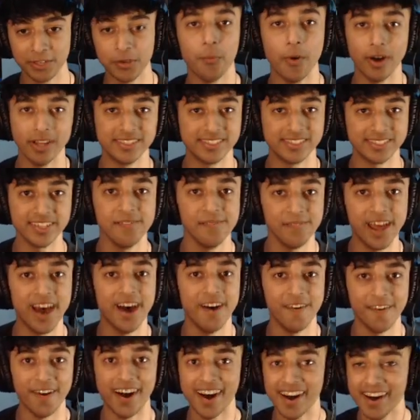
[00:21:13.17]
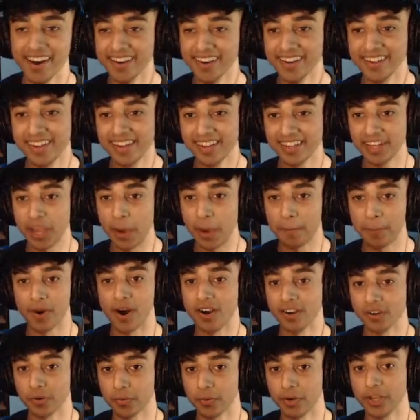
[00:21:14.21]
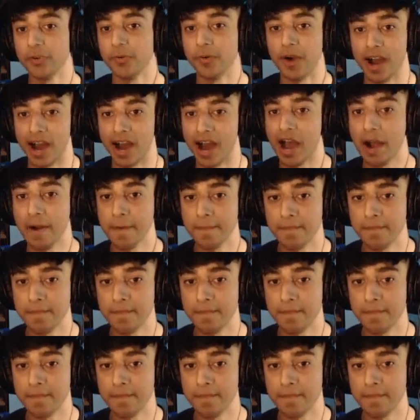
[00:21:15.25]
want some now, huh? You punk, where you at?